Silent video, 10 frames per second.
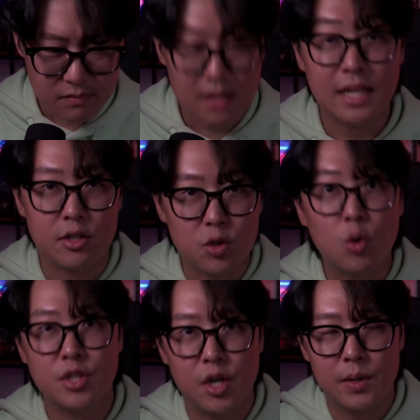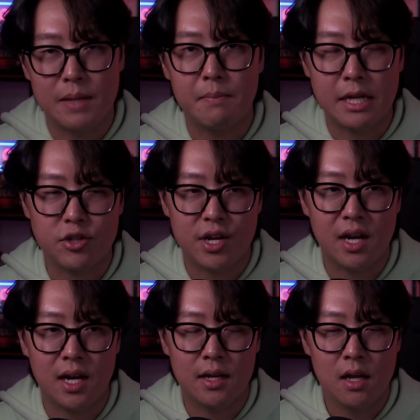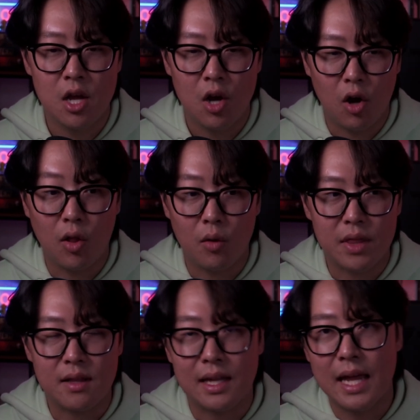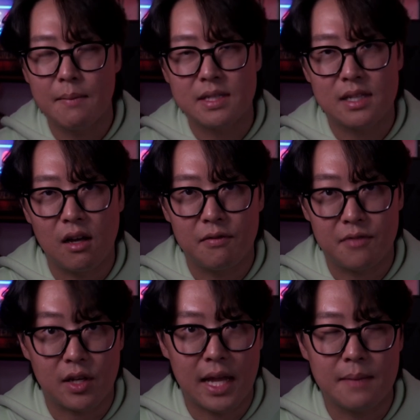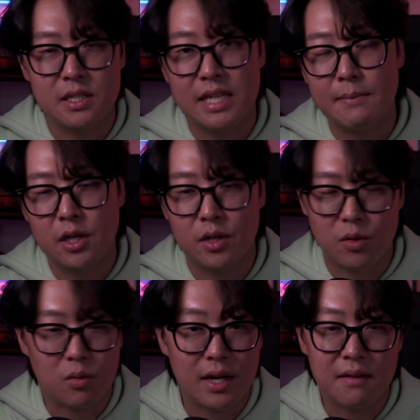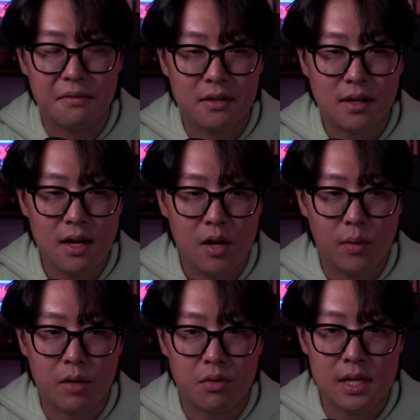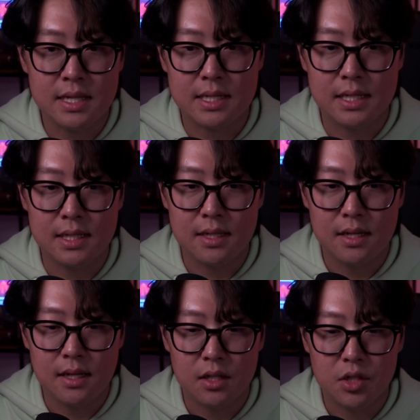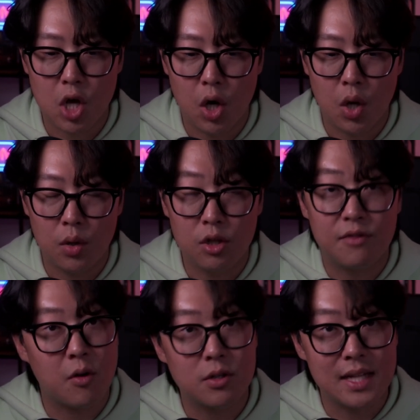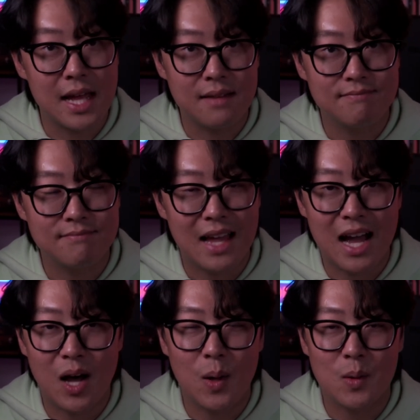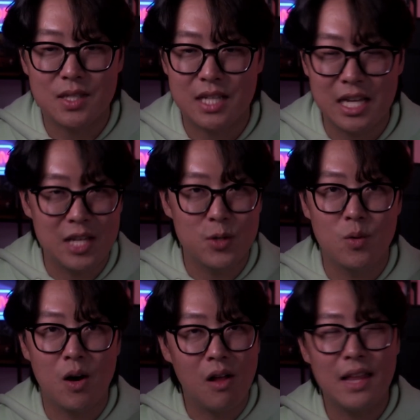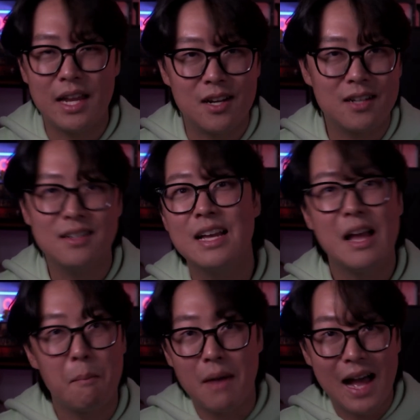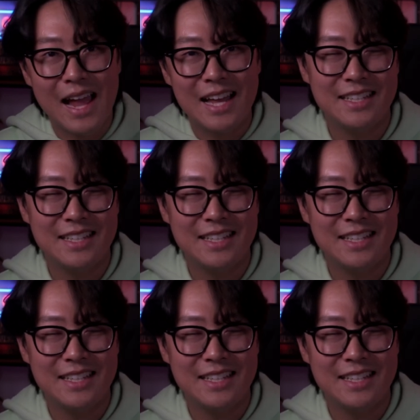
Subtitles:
like the source code in Patreon, along with the game itself, the game Steam code or whatever, when I release it. So look forward to that. I'll see you all later. Bye.